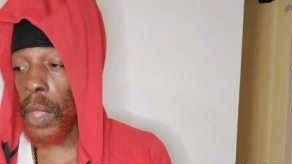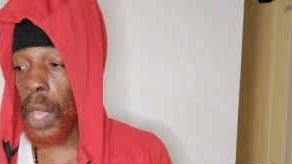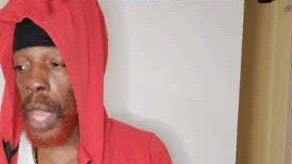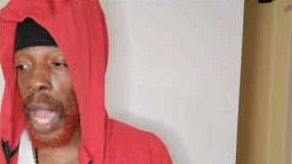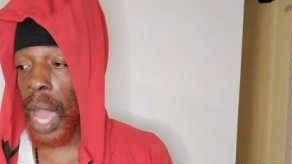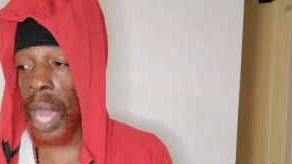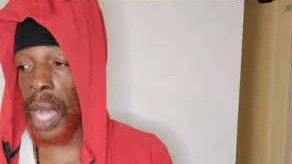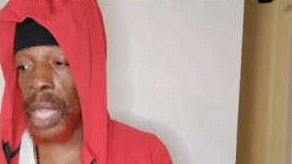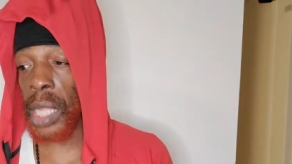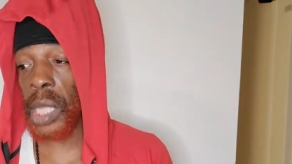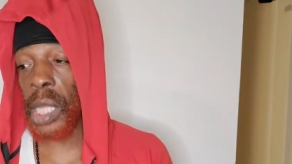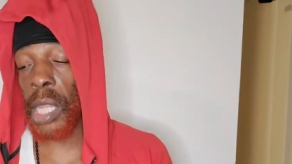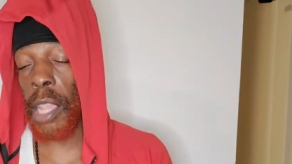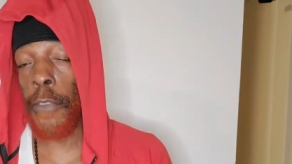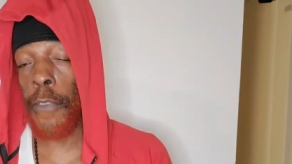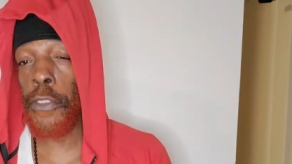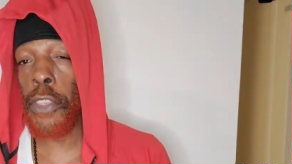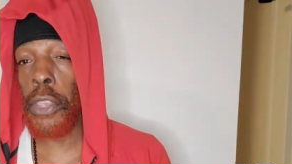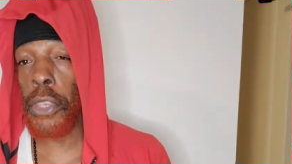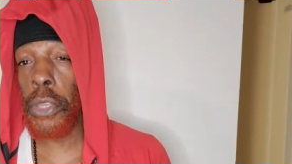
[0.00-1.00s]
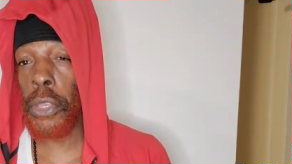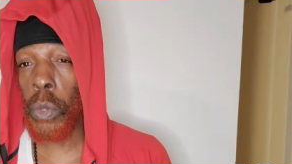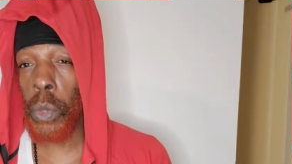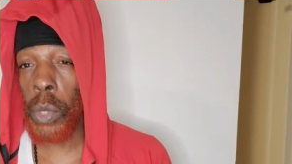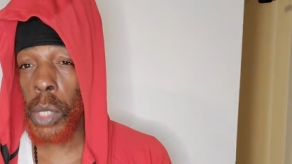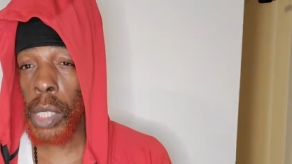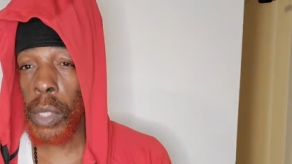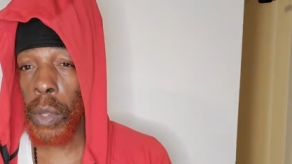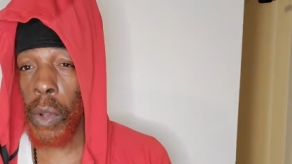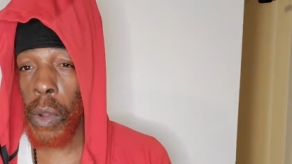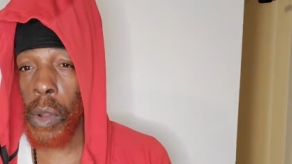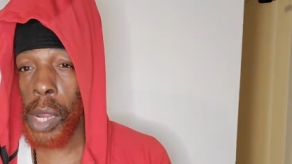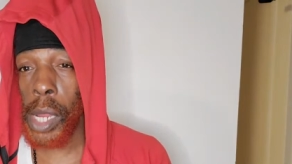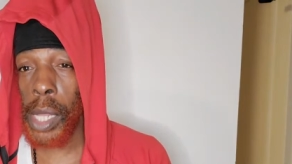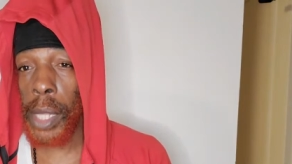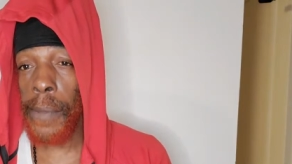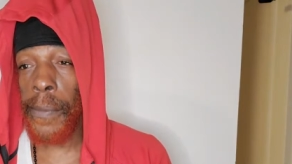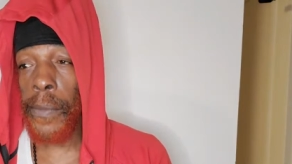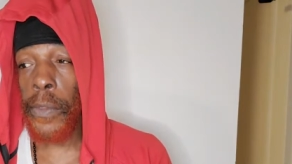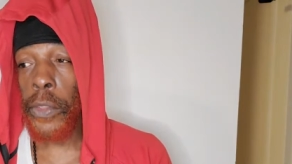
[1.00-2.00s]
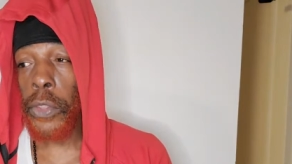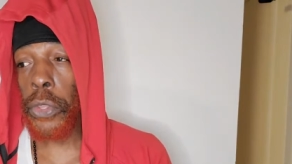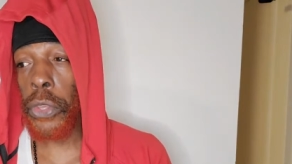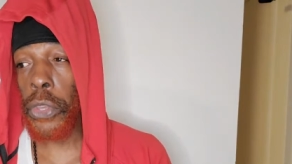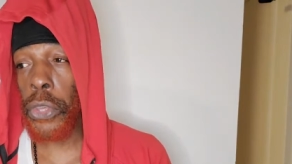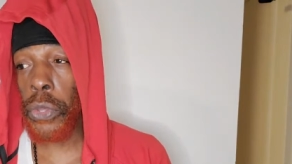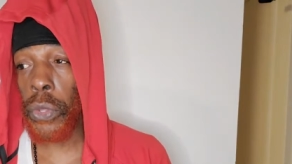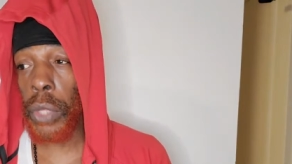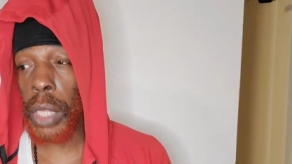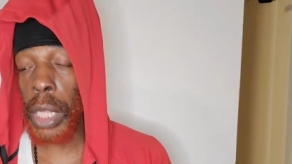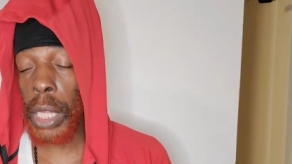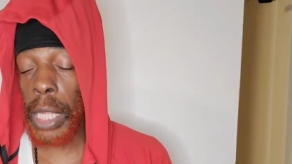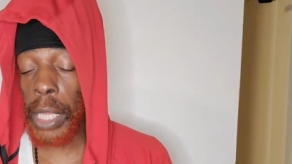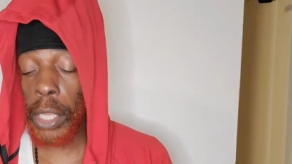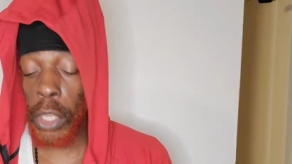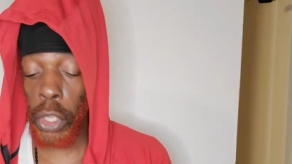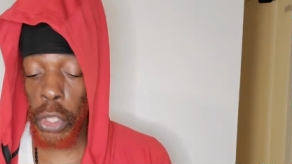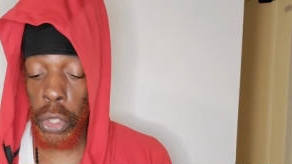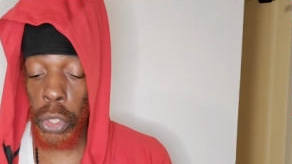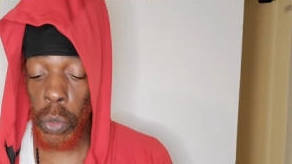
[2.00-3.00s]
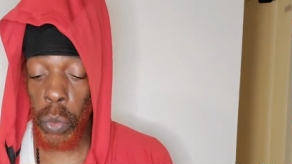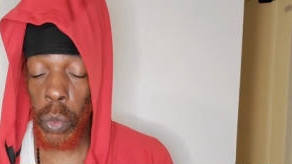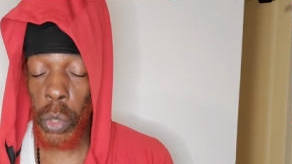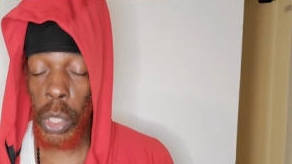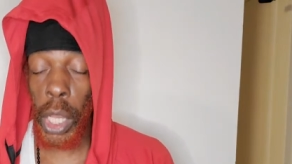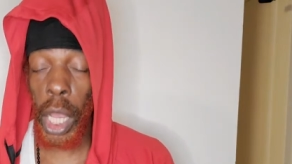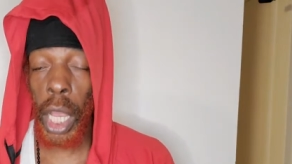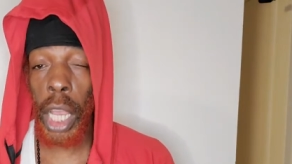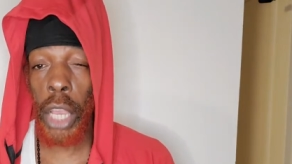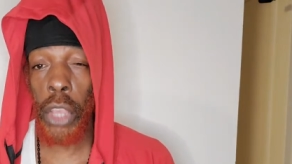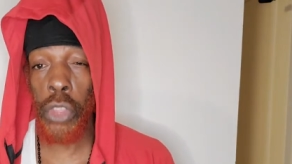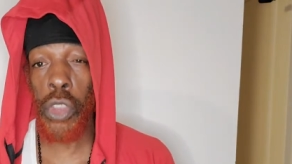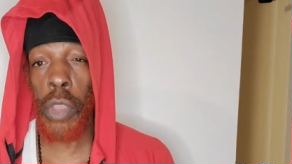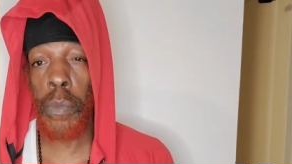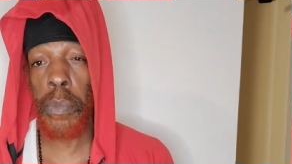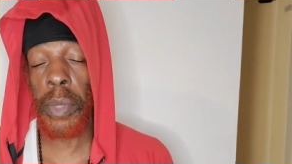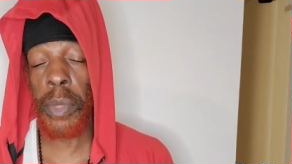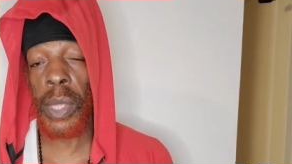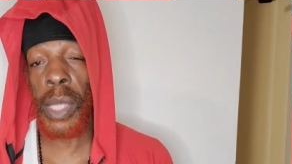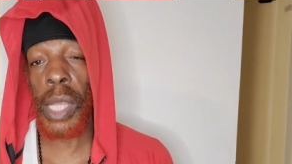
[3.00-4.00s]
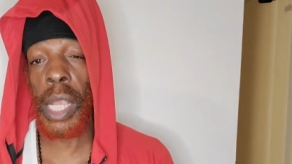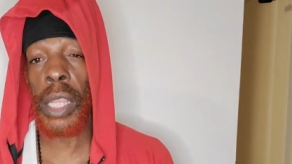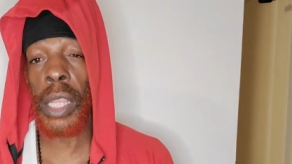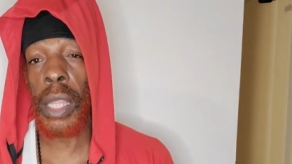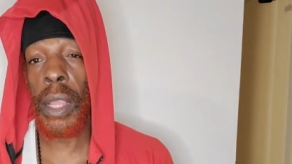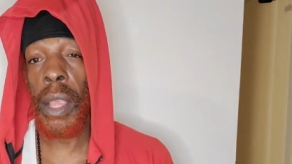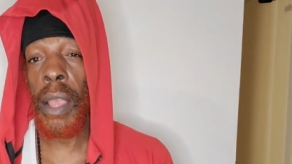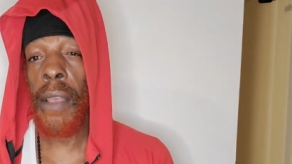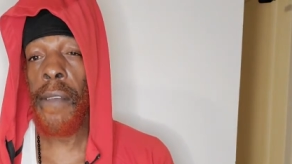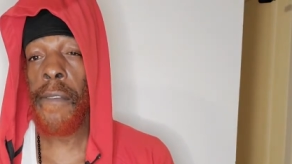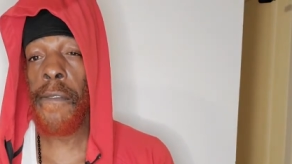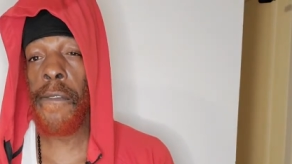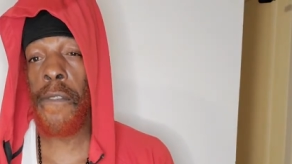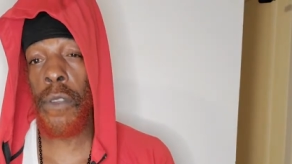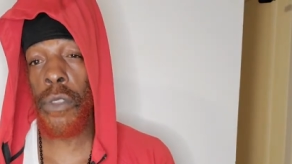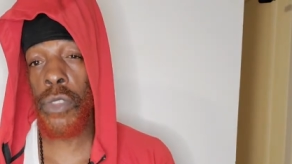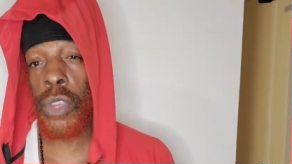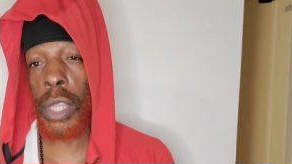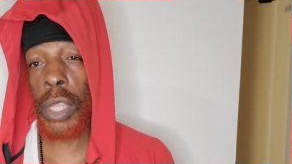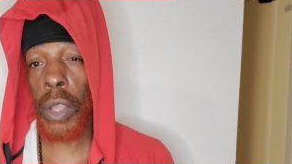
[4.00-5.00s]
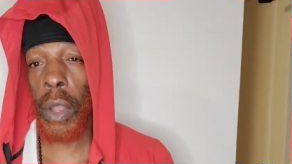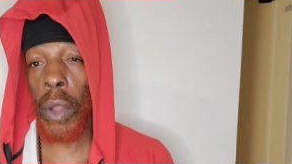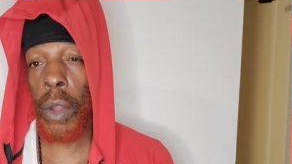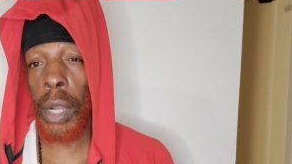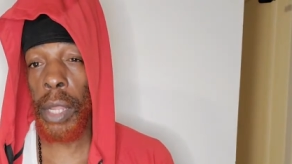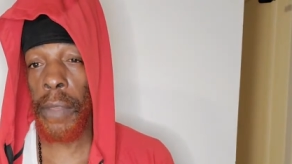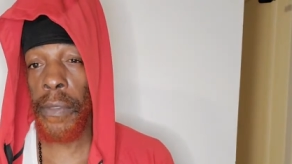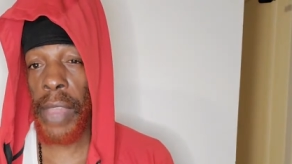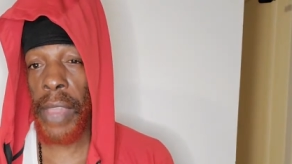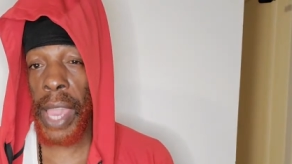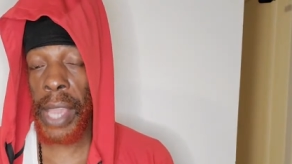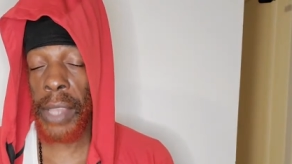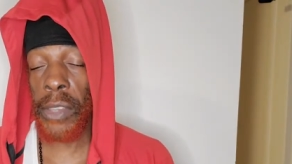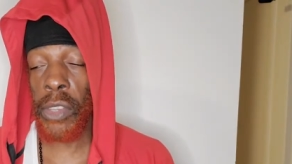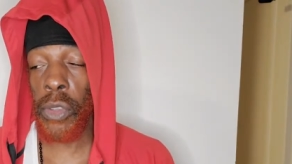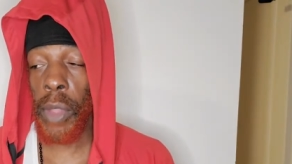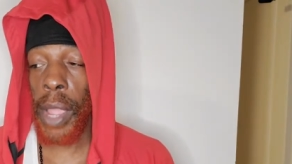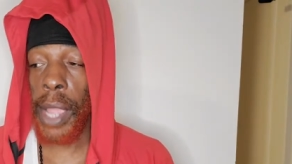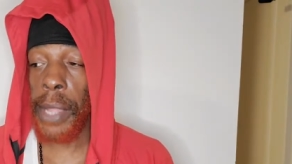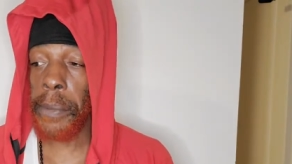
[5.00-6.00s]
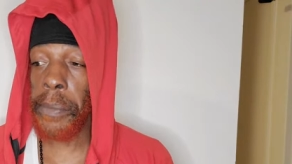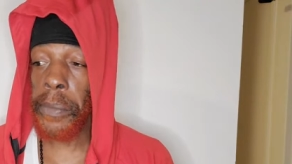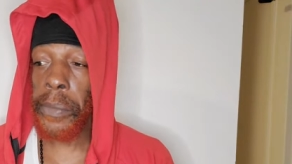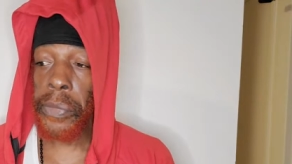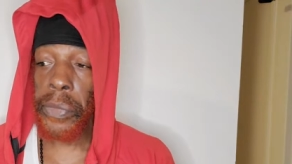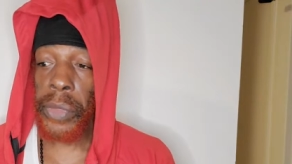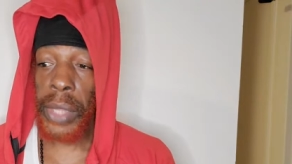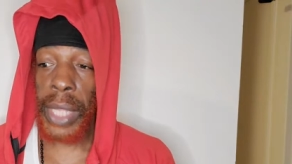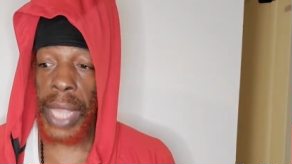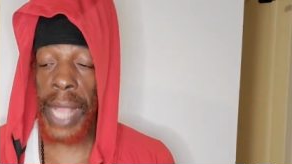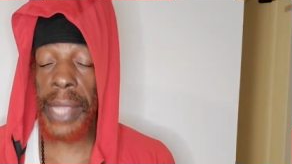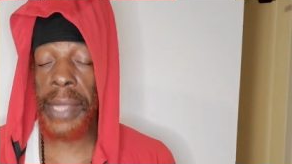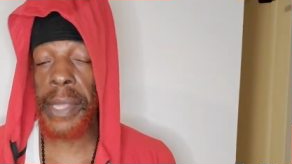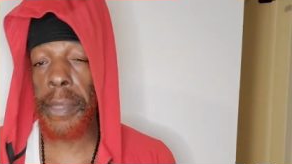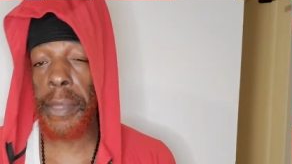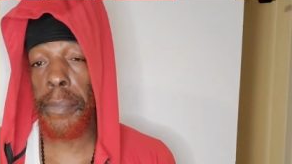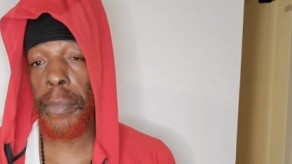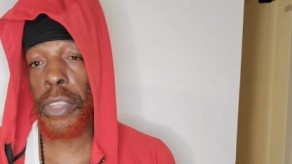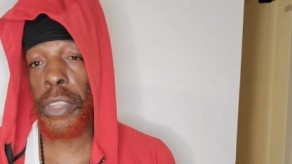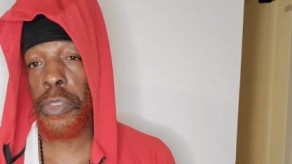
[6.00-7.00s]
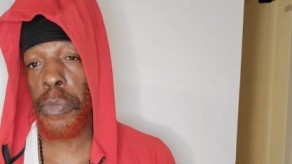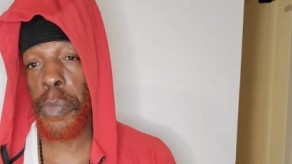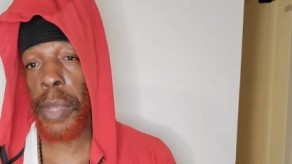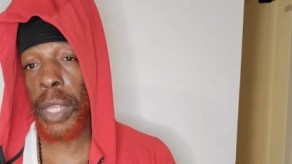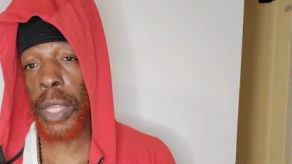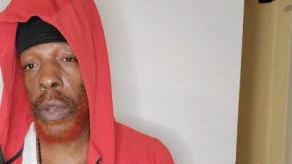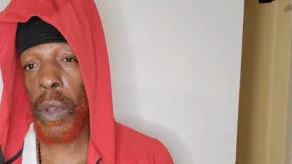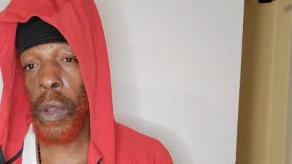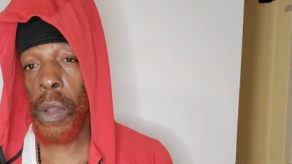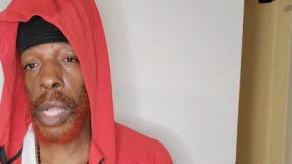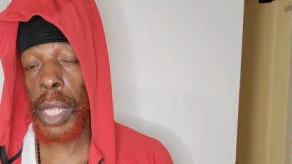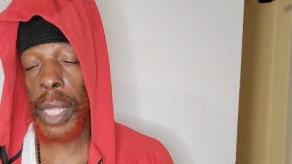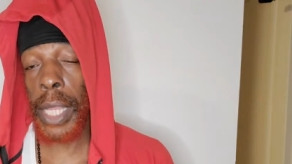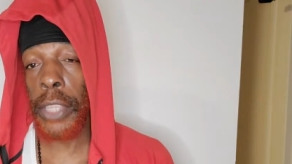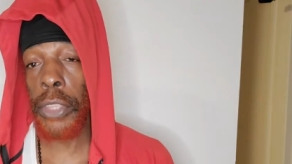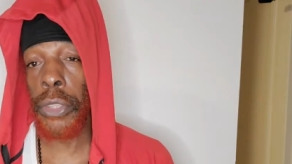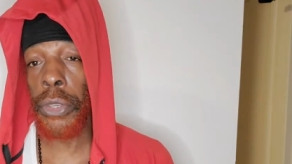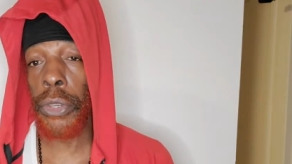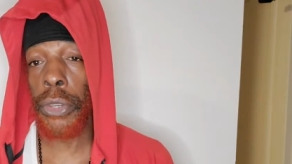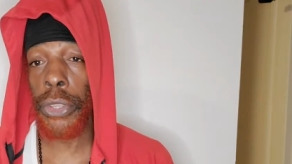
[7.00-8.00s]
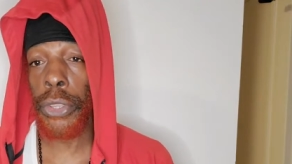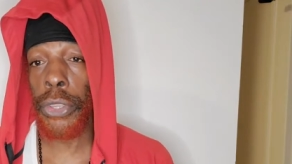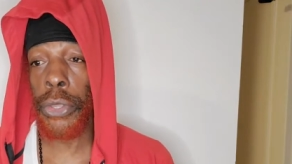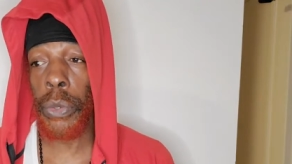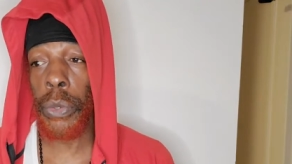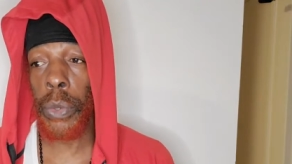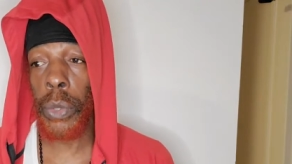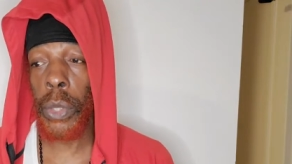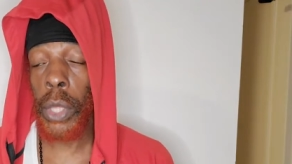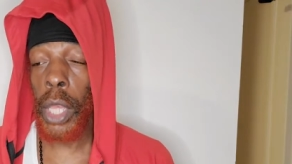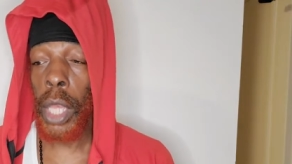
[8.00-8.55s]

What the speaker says: I'll say if you're using oil, you should use 100% virgin olive extract. That's a much better oil that you could use.